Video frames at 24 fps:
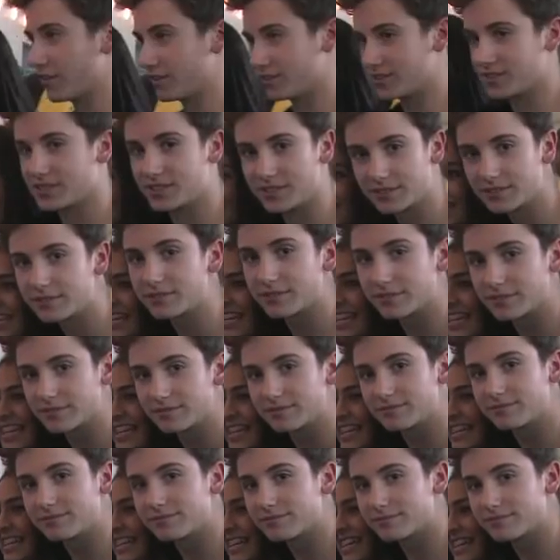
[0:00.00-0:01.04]

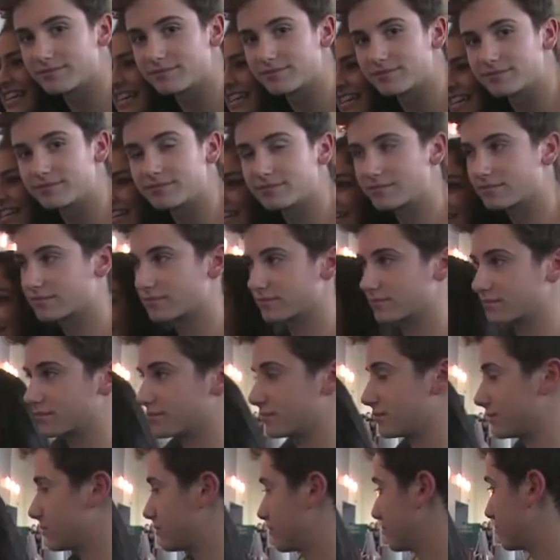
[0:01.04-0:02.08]

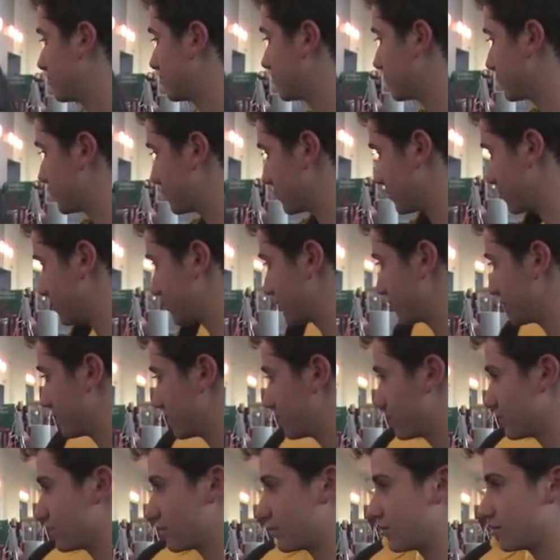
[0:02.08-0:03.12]

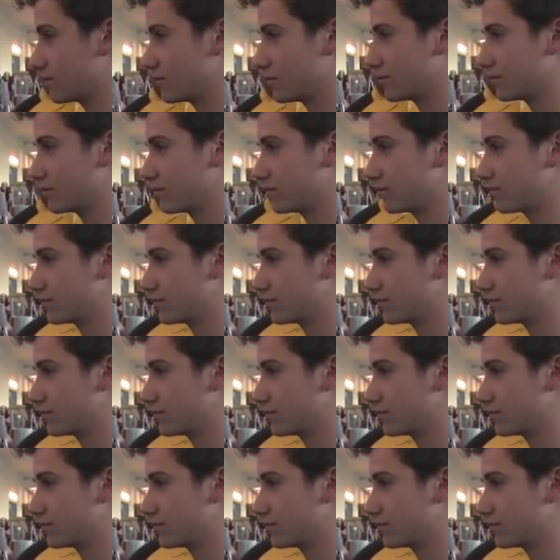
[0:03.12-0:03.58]
(not speaking)